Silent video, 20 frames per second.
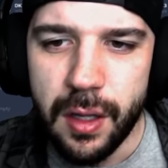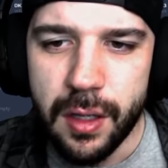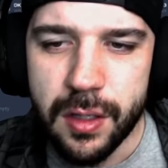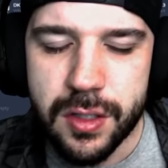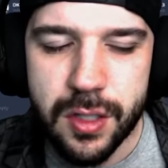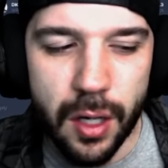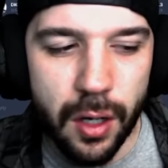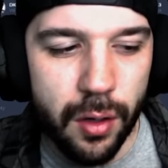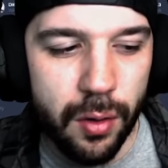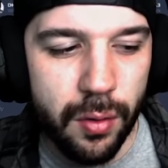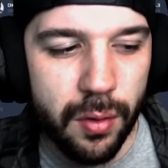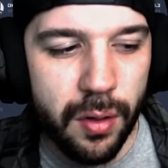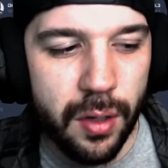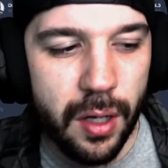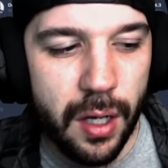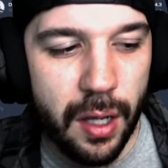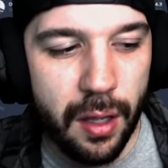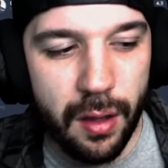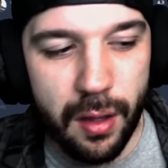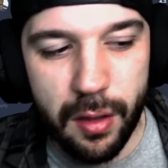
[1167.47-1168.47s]
So
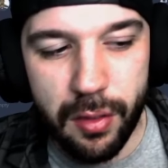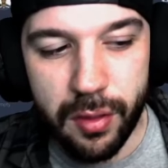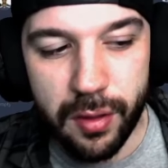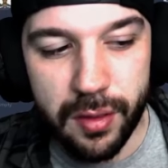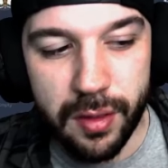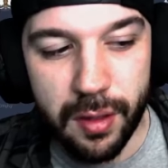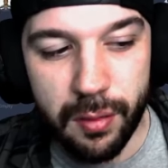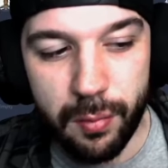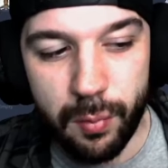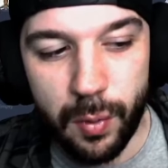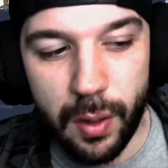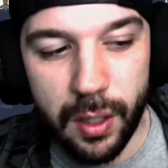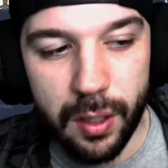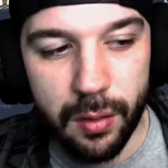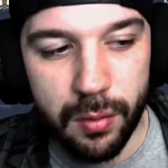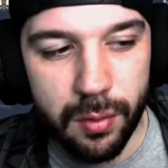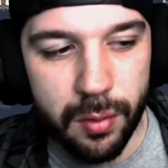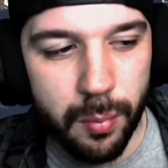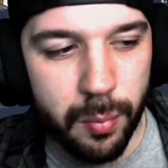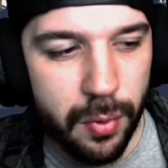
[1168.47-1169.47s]
I think that
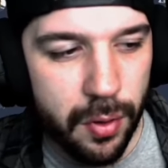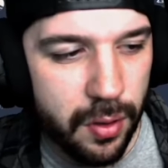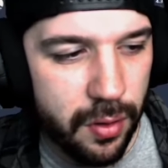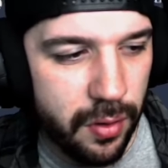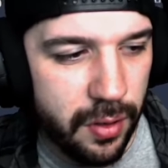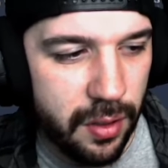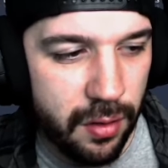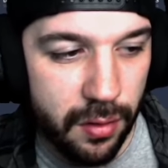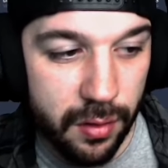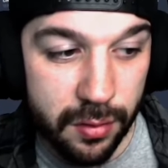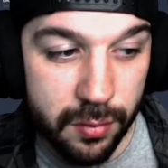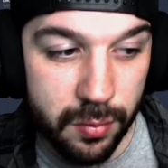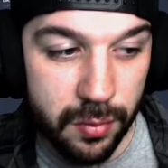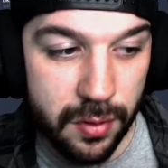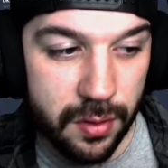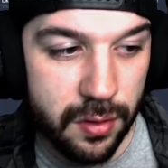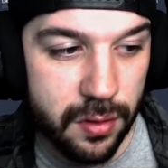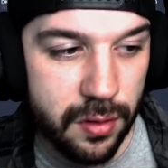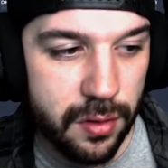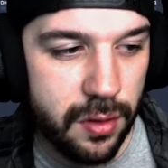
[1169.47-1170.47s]
running the ball, he looked really
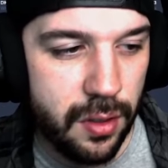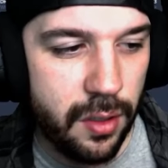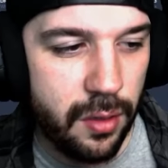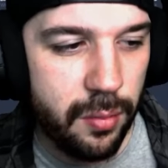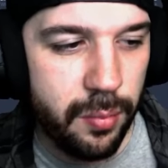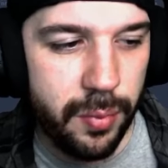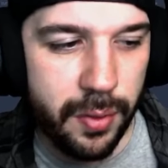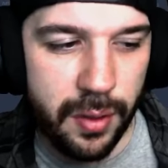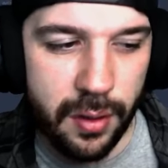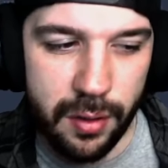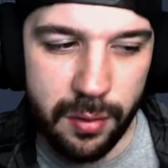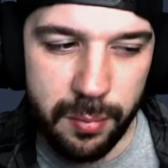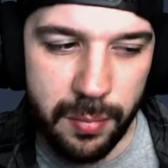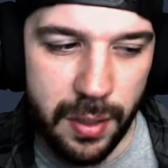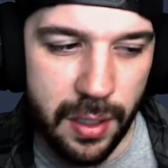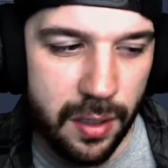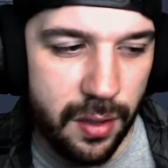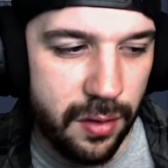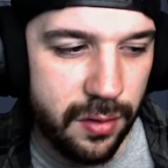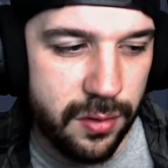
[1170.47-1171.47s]
good though. But
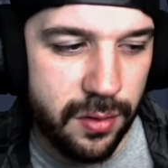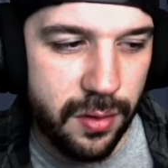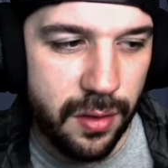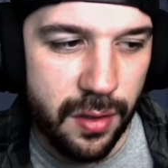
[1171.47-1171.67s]
man,